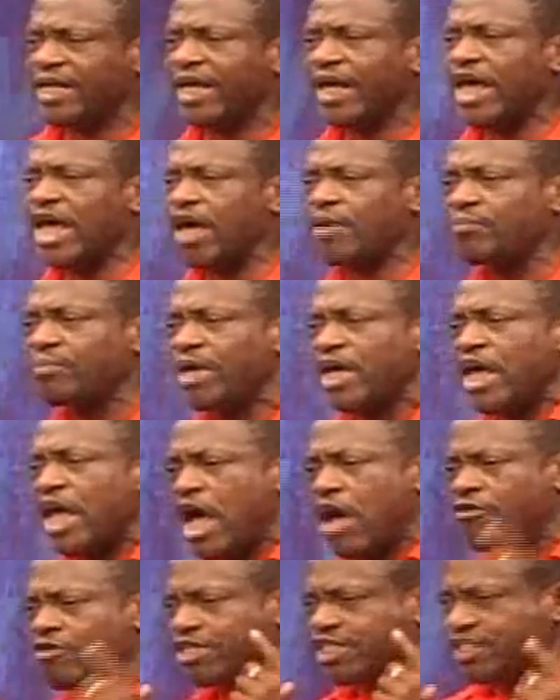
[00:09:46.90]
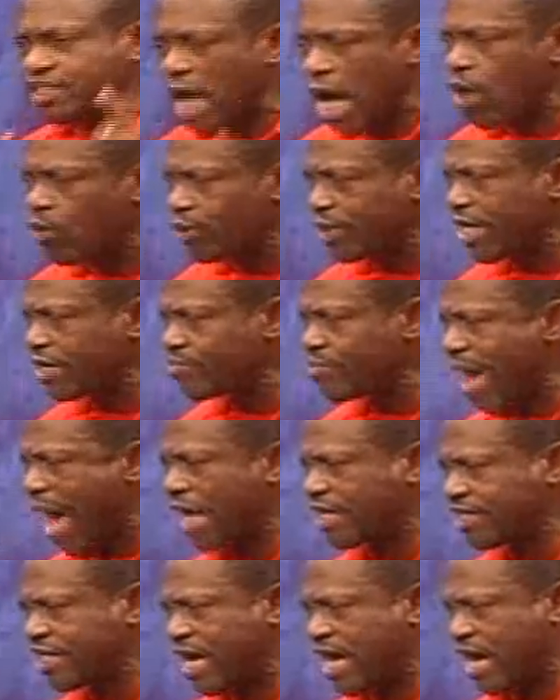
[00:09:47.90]
him a resounding
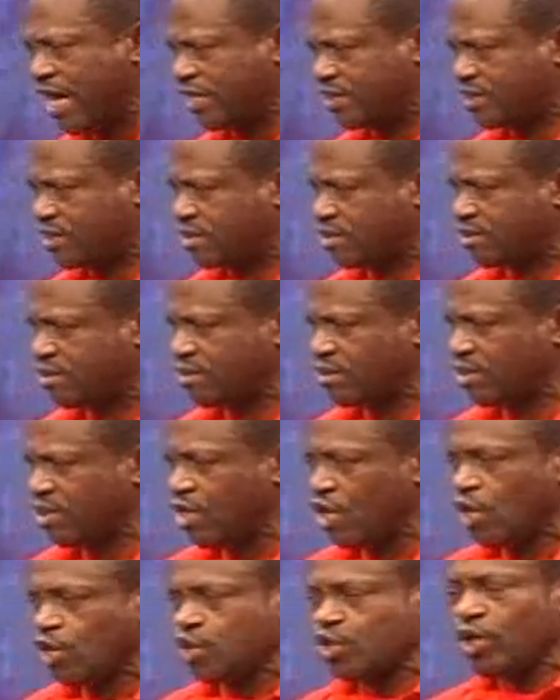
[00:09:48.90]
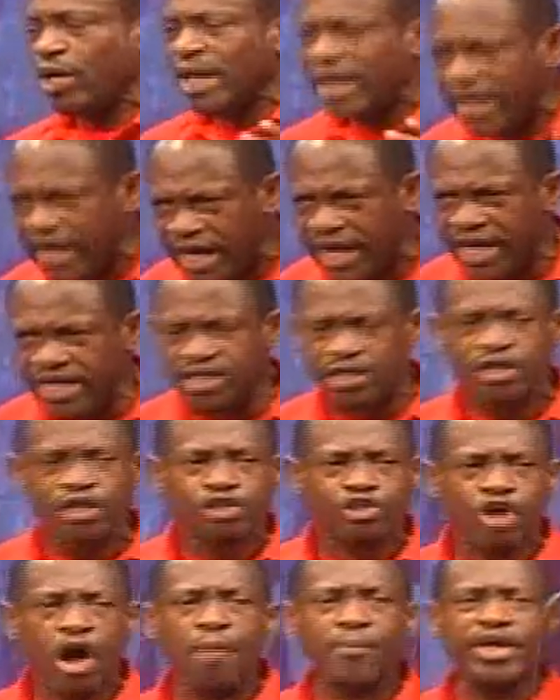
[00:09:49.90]
mandate to
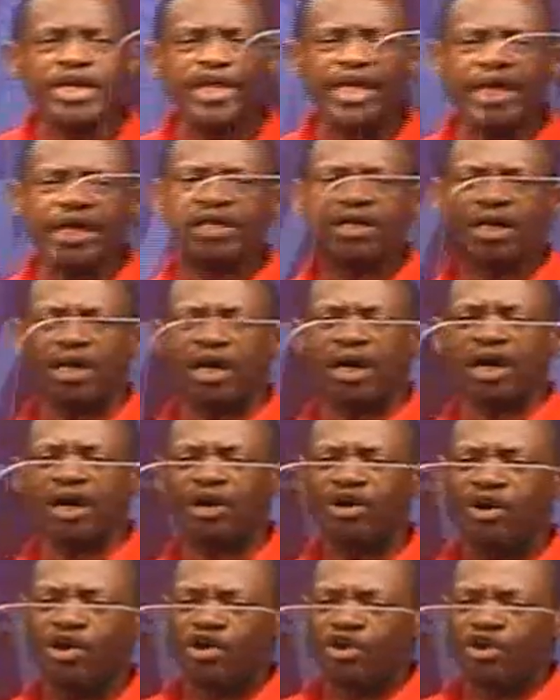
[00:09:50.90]
lead Dominica